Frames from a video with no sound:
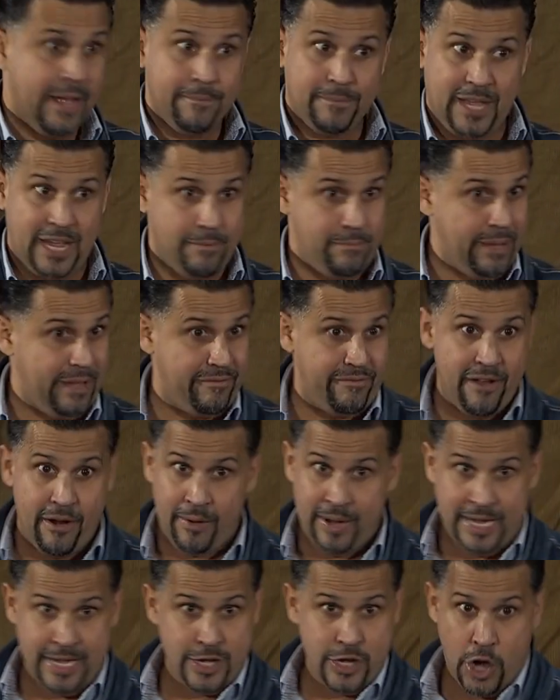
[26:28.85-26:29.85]
can be
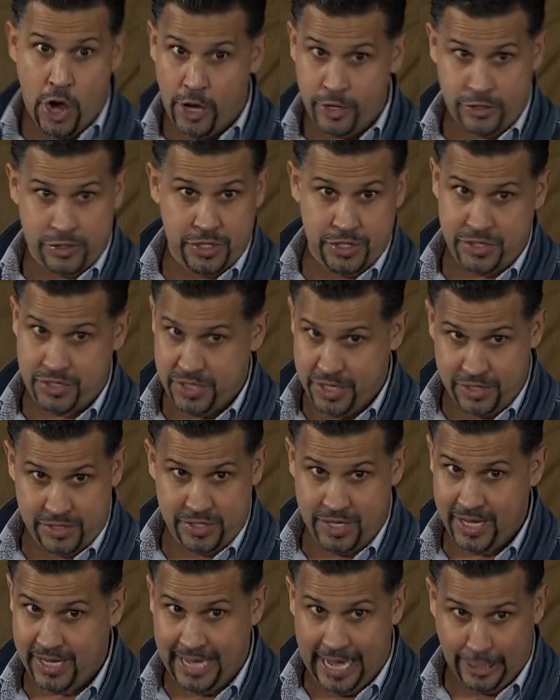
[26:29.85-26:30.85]
very
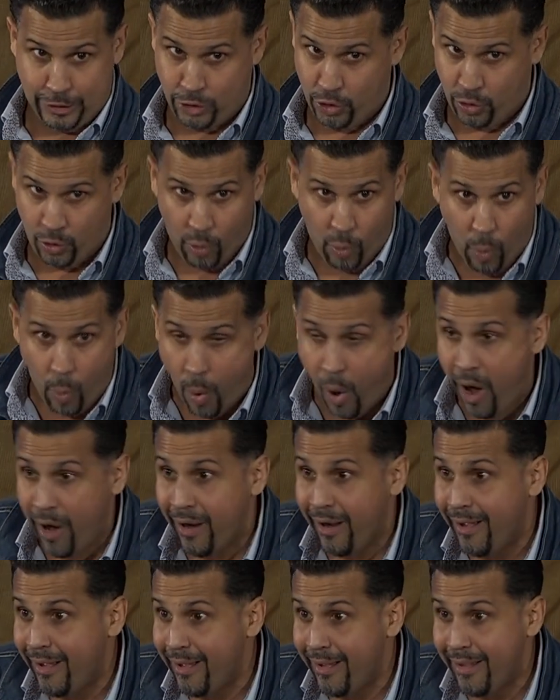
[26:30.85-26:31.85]
narcissistic at the core?